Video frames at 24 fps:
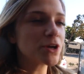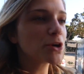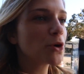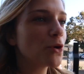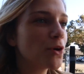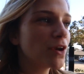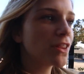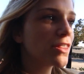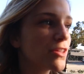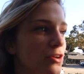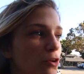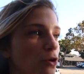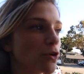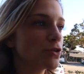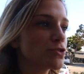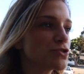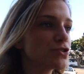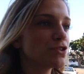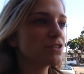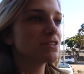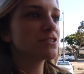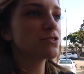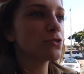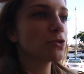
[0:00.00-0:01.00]
we are going to the
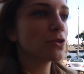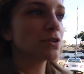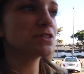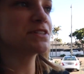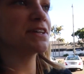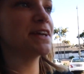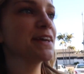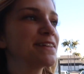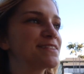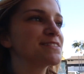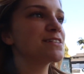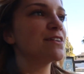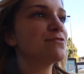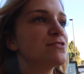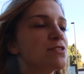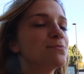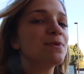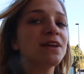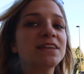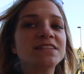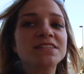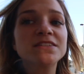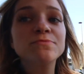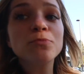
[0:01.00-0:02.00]
grocery store to get stuff to
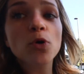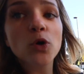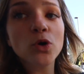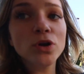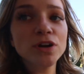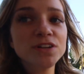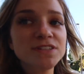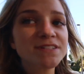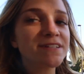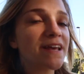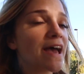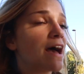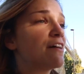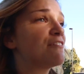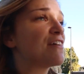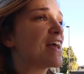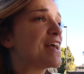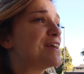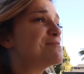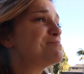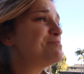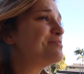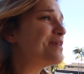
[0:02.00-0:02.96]
make s'mores to have a